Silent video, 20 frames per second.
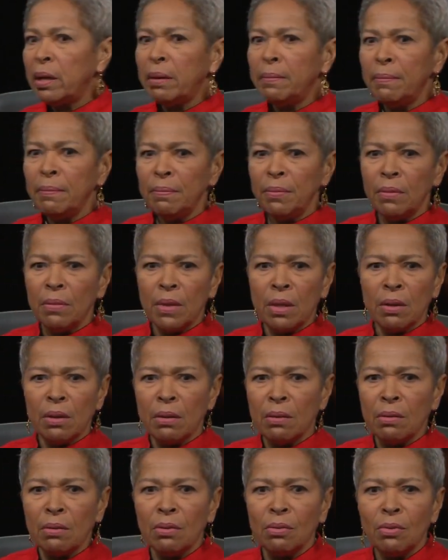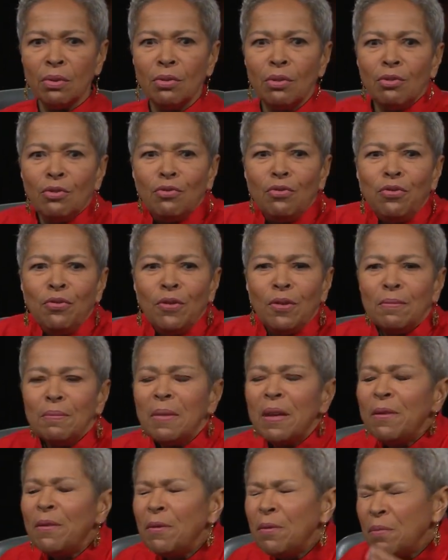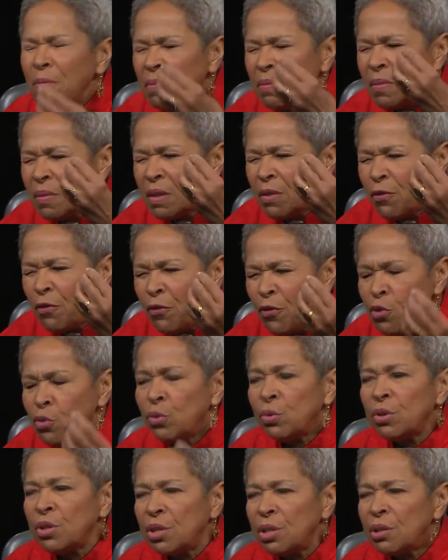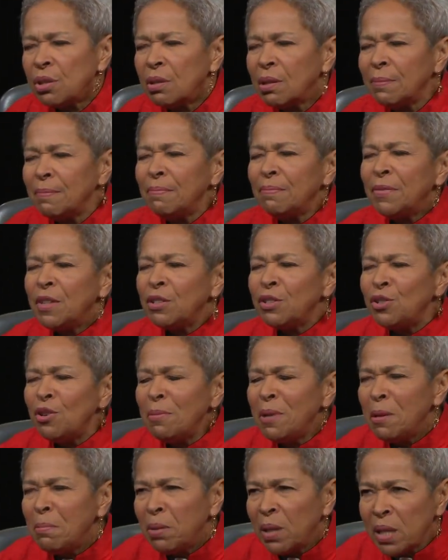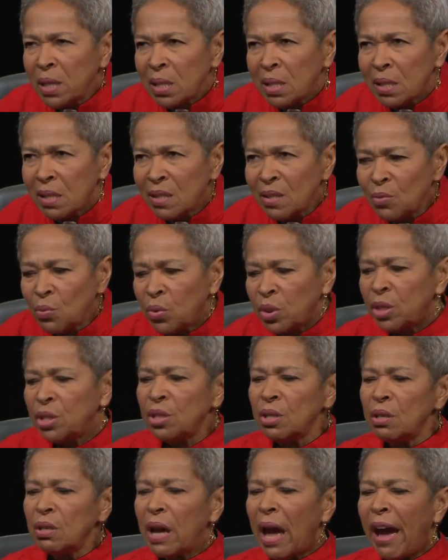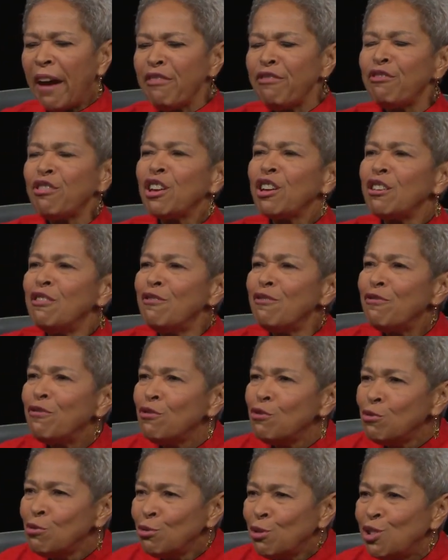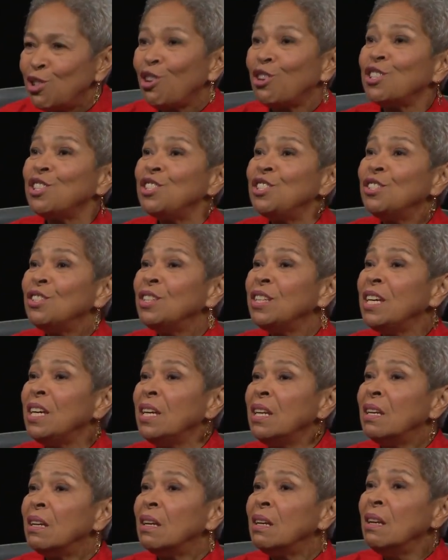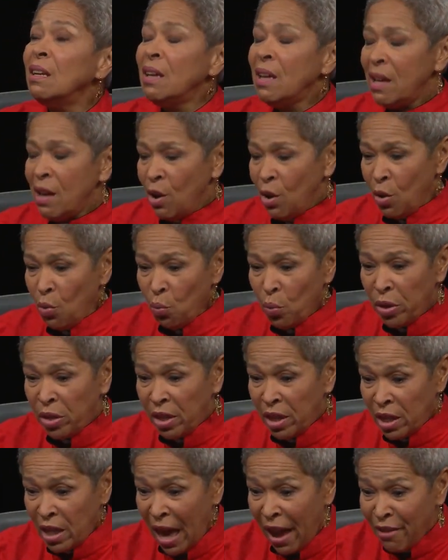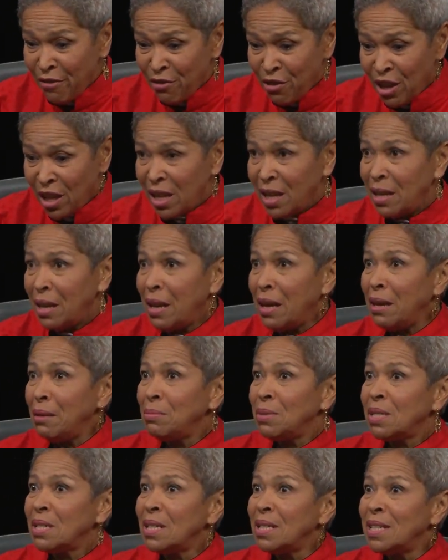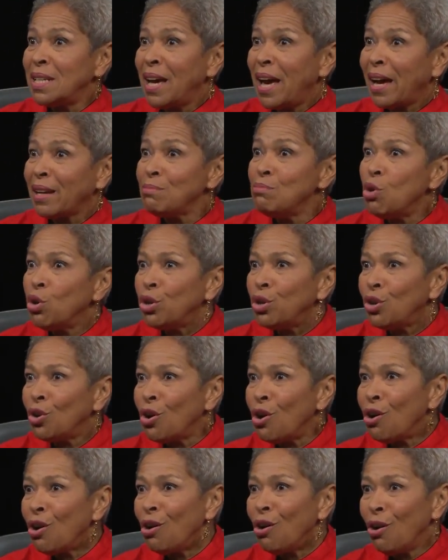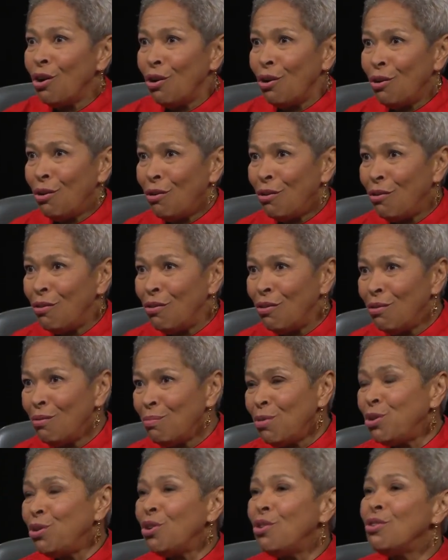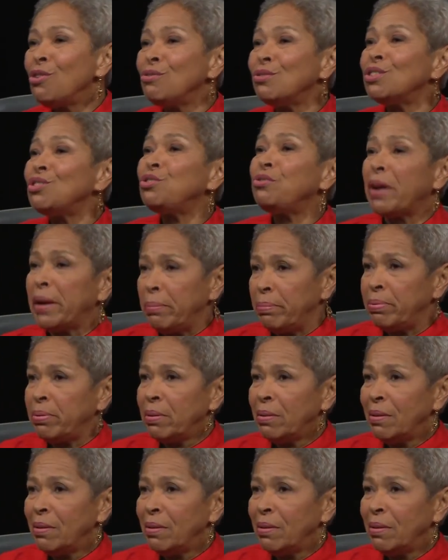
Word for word: Um, the f foods, there are so many places in which African foods are still eaten mm-hmm. with African names intact. Mondongo, mm-hmm. Mondongo is tripe.